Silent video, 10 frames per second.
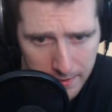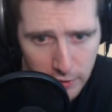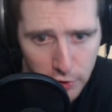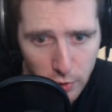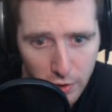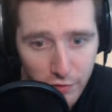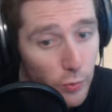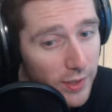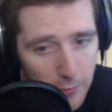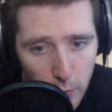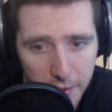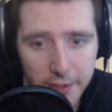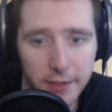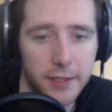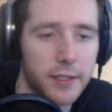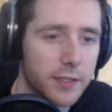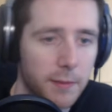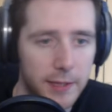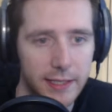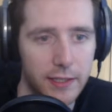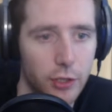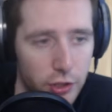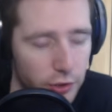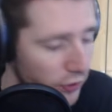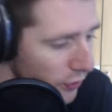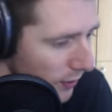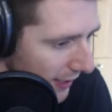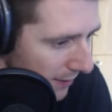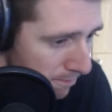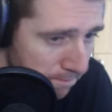Soul of a Weary Warrior to somebody's Dark Souls 3 game.